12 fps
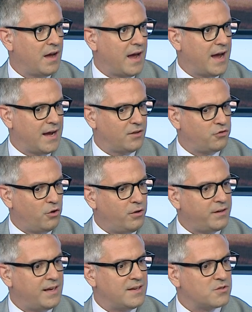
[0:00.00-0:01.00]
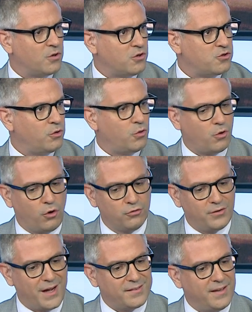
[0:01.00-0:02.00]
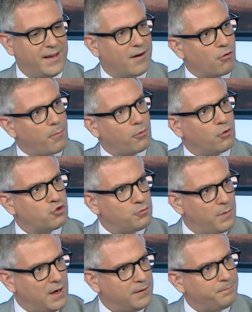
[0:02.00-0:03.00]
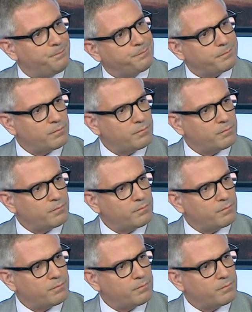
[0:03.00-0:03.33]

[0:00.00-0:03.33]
Turkey is also conducting a rapprochement